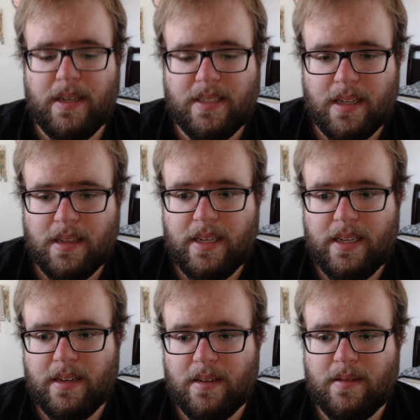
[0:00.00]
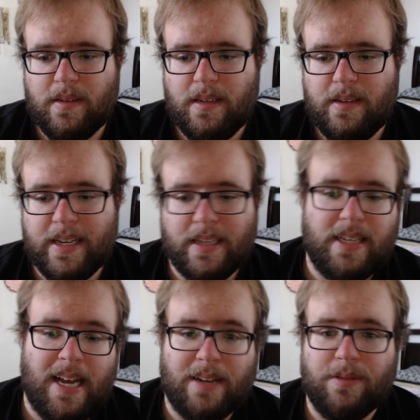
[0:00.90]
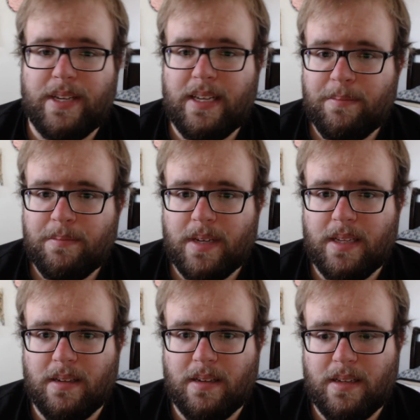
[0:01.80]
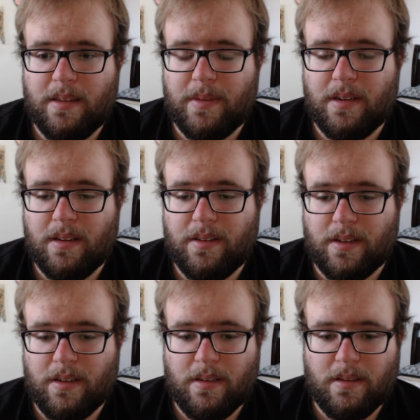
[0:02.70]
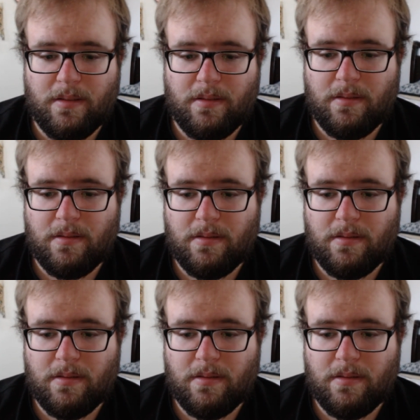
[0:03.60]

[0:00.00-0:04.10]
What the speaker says: basically Nick tackled him in the middle of the